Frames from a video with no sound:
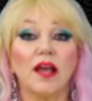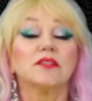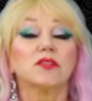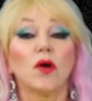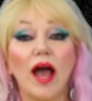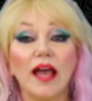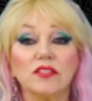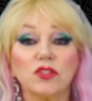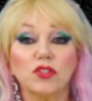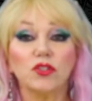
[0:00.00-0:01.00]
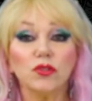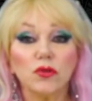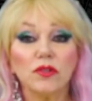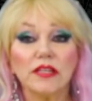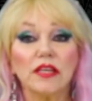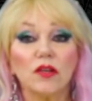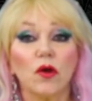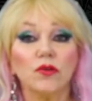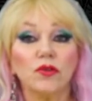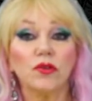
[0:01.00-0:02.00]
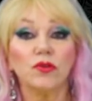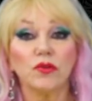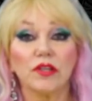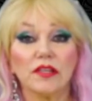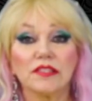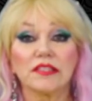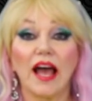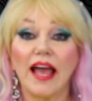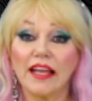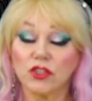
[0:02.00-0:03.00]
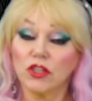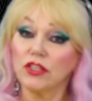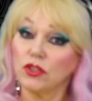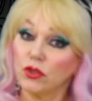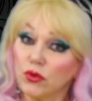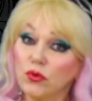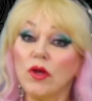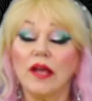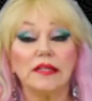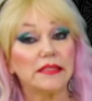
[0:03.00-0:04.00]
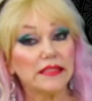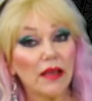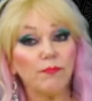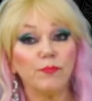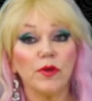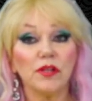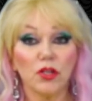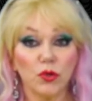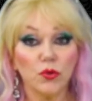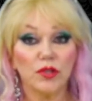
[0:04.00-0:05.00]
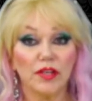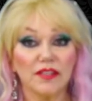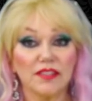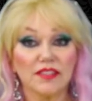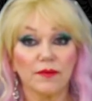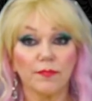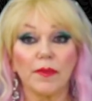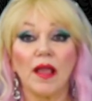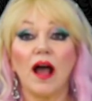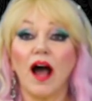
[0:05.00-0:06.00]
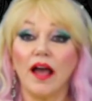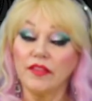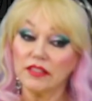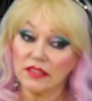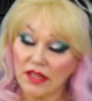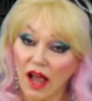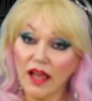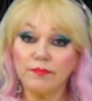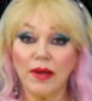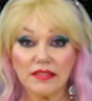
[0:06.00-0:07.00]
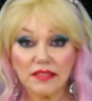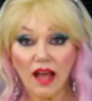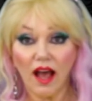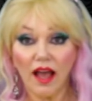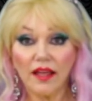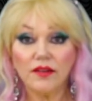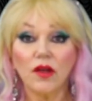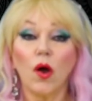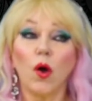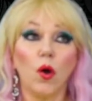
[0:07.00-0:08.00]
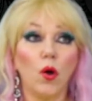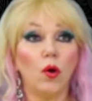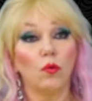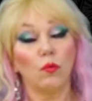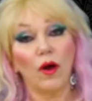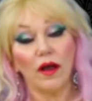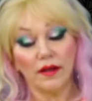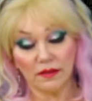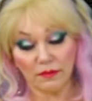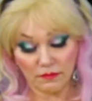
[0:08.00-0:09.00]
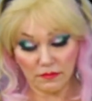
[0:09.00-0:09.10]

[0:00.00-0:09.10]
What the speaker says: So as dual key condo units are actually two separate units, either side by side or one